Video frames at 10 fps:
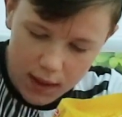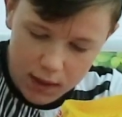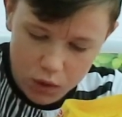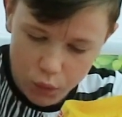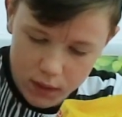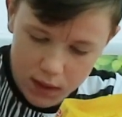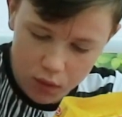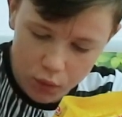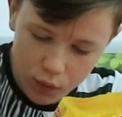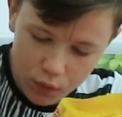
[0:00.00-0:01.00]
And
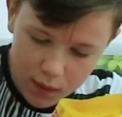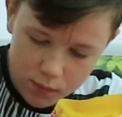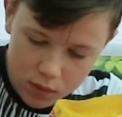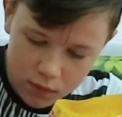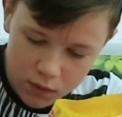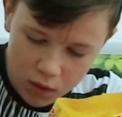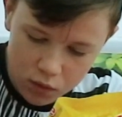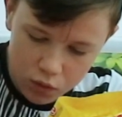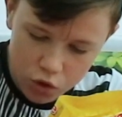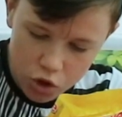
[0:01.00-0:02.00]
23 grams of
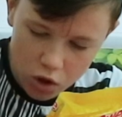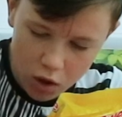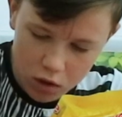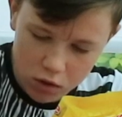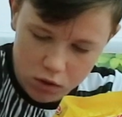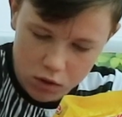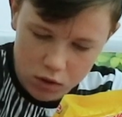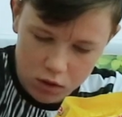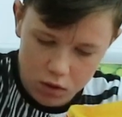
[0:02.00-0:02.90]
total sugars.